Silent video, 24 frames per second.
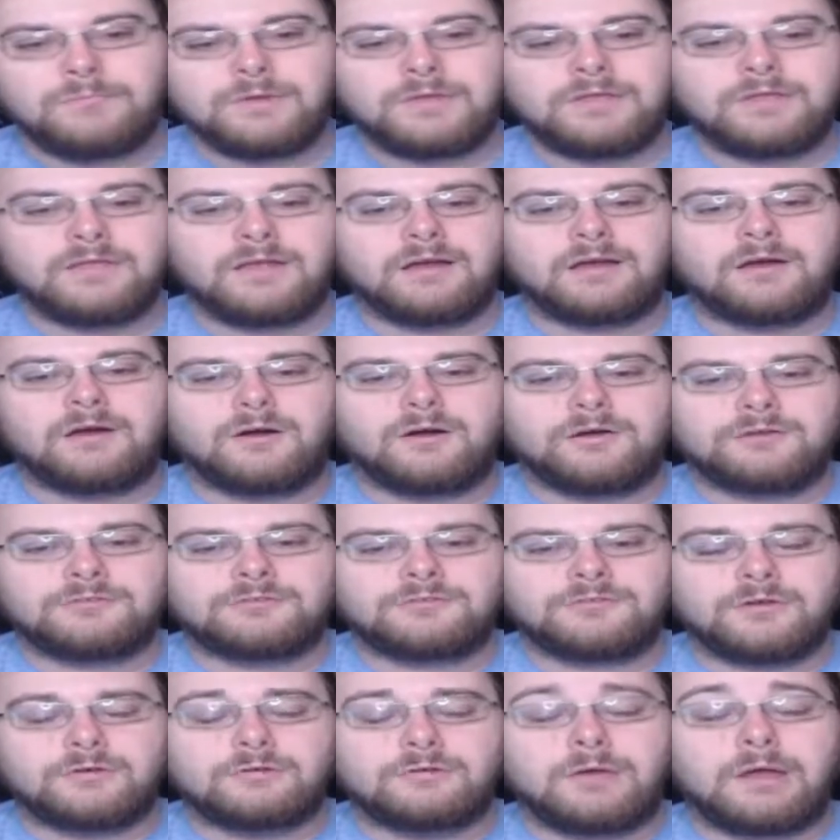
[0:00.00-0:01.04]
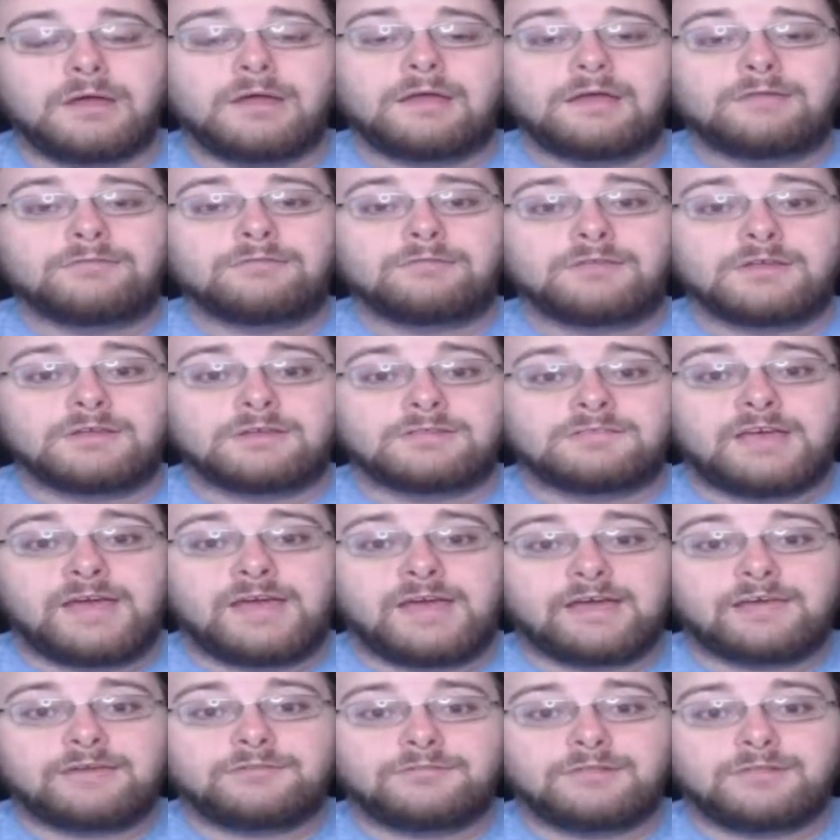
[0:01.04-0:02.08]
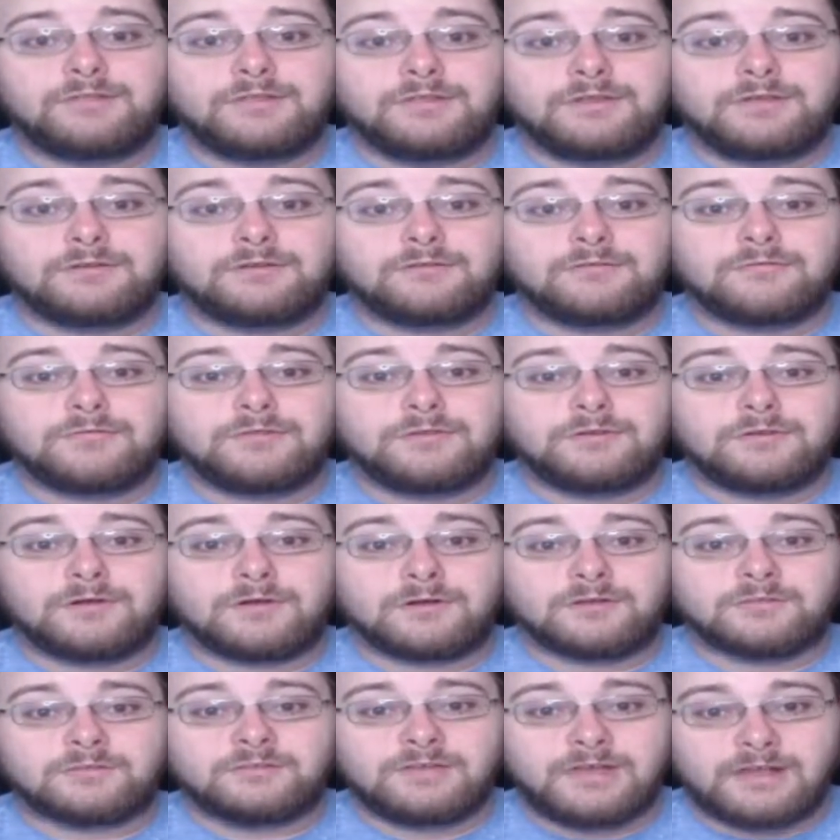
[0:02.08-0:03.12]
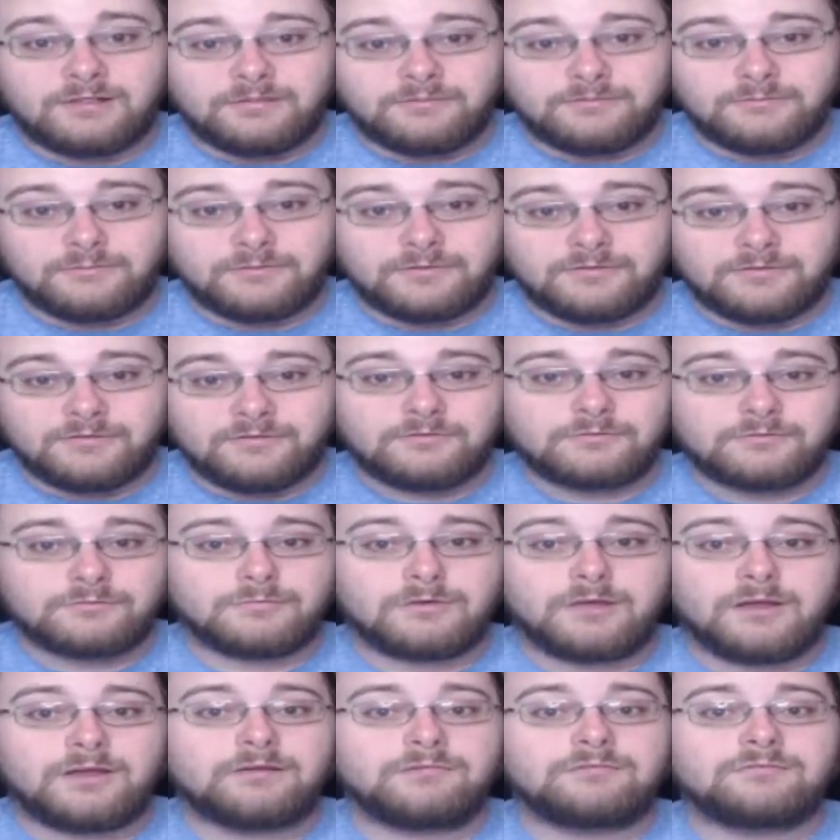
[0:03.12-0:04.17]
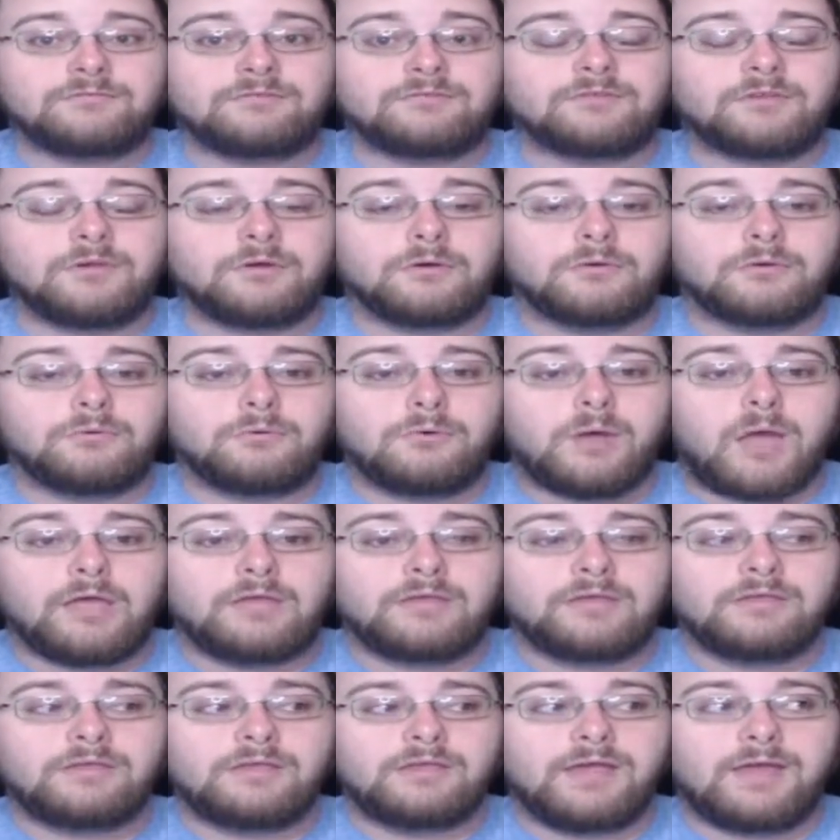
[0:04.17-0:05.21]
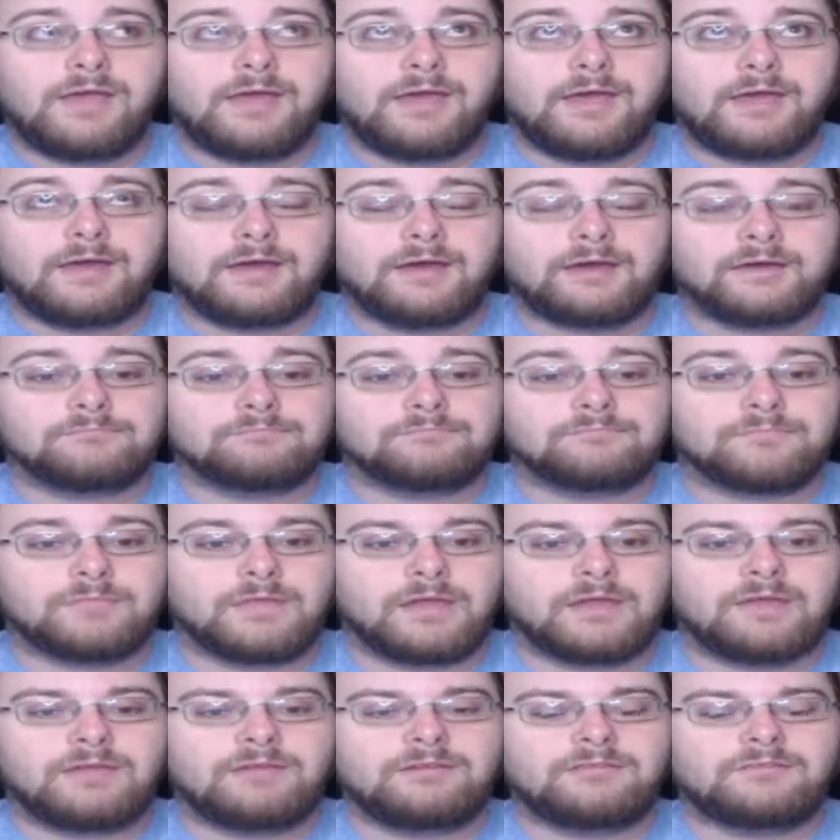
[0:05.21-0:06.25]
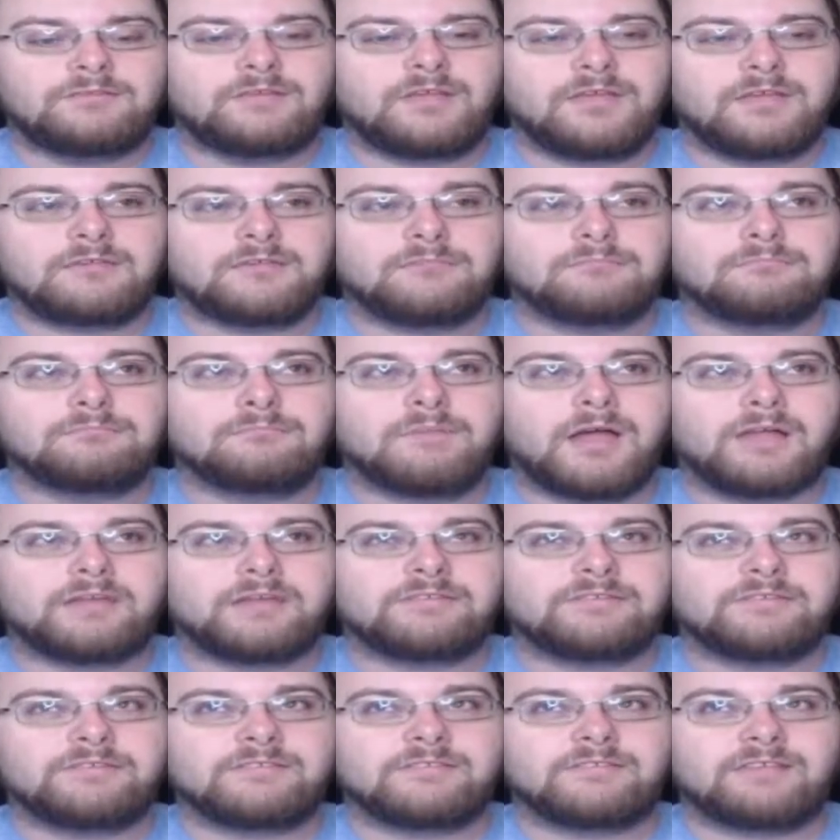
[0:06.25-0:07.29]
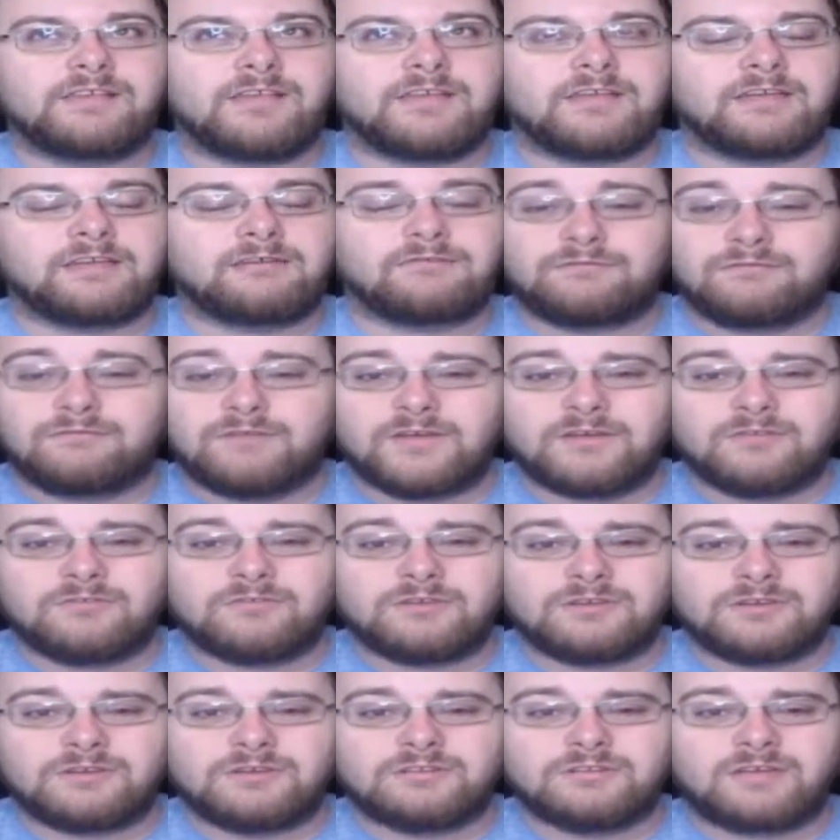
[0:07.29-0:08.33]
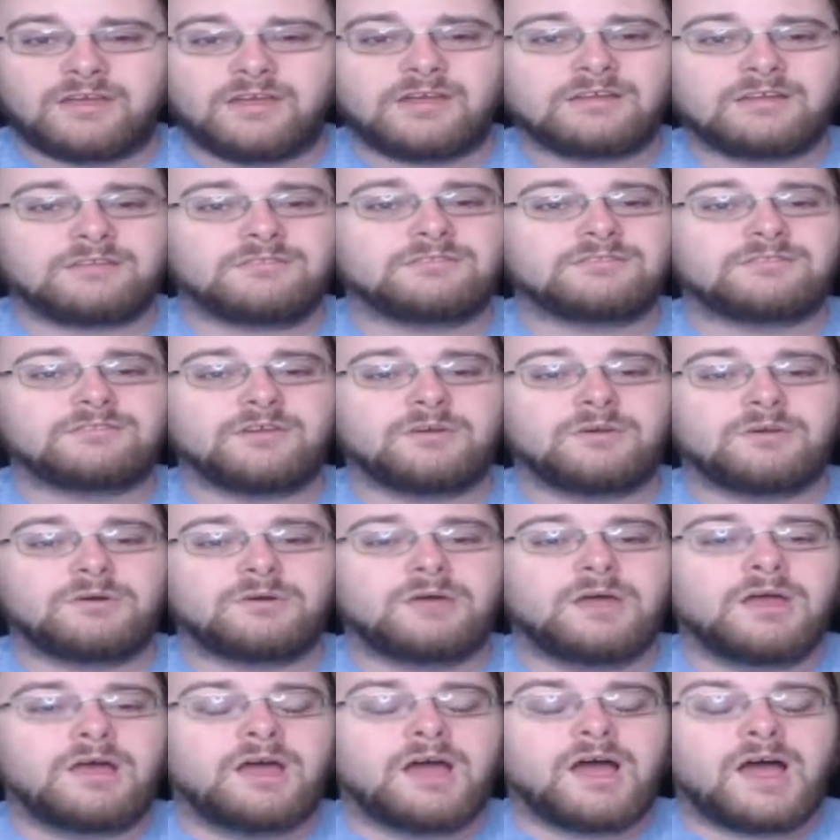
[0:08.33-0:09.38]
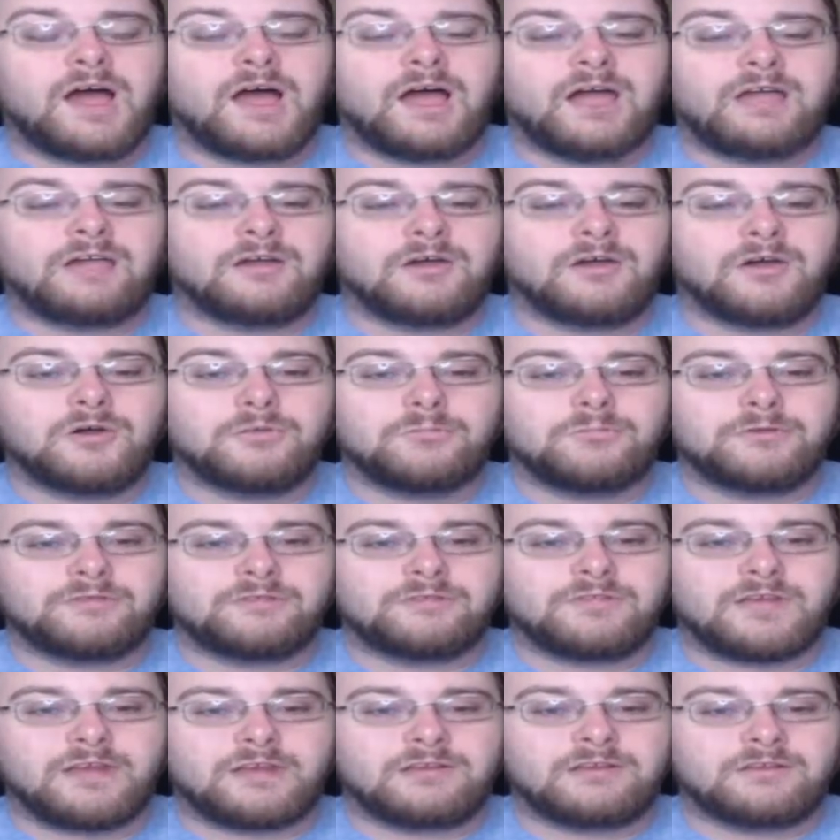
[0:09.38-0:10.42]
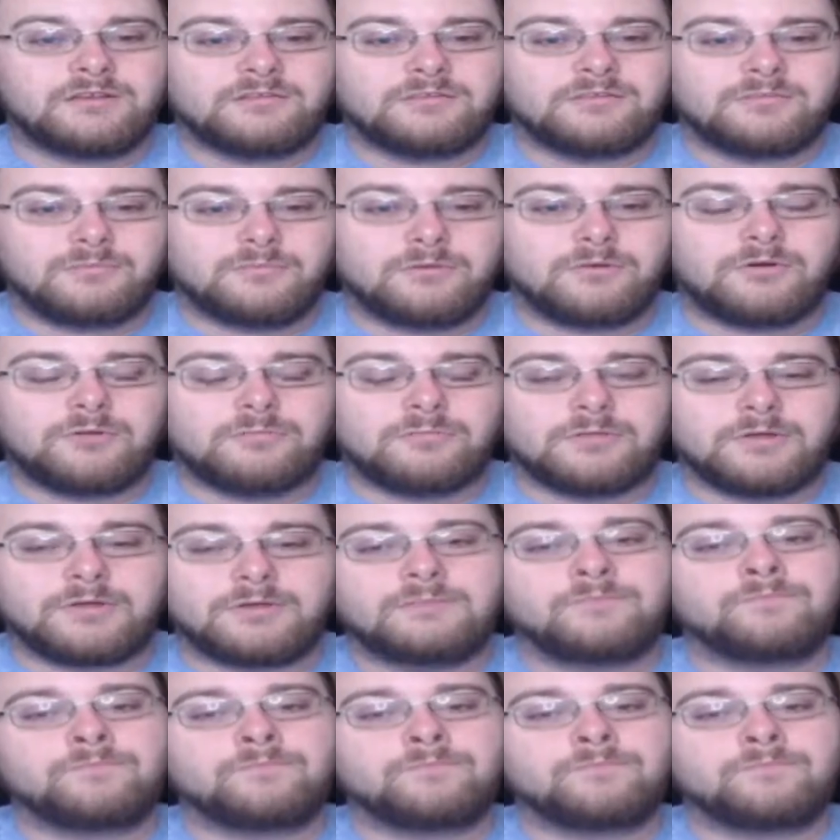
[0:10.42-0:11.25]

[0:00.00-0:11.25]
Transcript: yeah, also, the attack of the leader of the Dark Talismans has arrived, so yeah. He's like my second favorite design, so I hope he's not a disappointment.